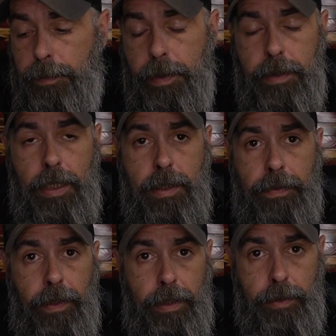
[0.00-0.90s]
because that's how
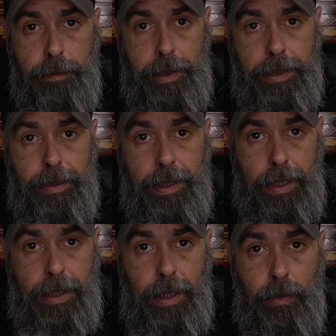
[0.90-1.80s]
the lead's going to be
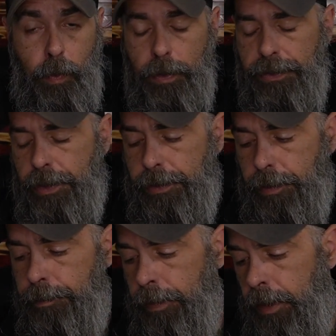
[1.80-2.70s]
getting into our system.